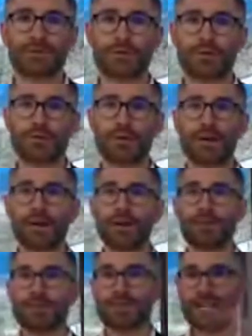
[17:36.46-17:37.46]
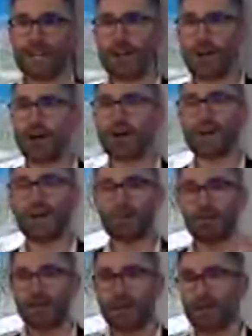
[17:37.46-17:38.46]
to stay long
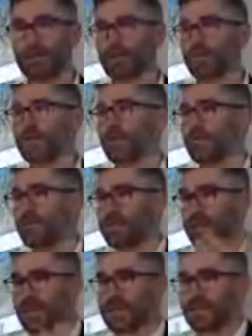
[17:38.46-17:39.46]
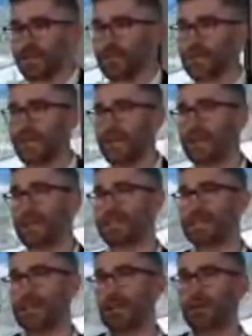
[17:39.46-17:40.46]
enough there to produce data which they can then
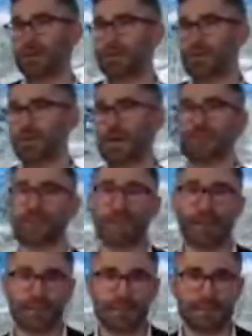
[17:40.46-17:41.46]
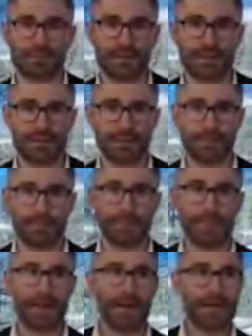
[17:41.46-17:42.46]
sell on to advertisers, right?
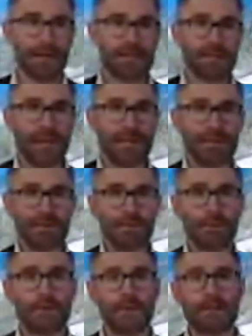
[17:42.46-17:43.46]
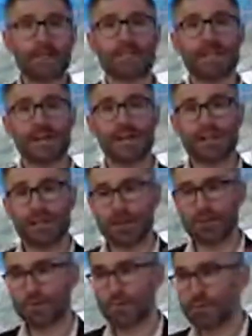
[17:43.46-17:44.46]
So that's what they designed
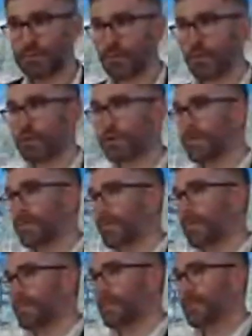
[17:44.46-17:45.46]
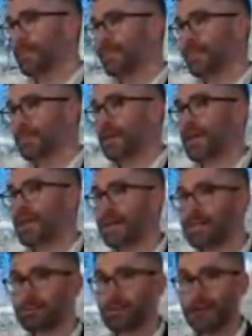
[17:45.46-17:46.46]
their rules for, and
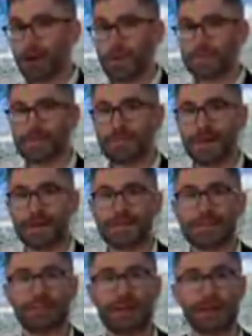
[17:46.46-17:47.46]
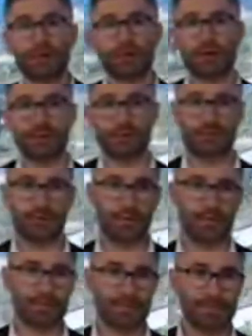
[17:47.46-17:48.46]
that's what they optimized their algorithms
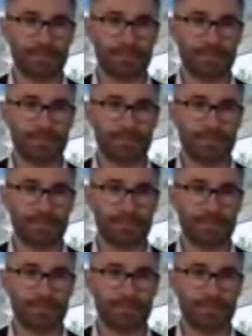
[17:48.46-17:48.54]
for.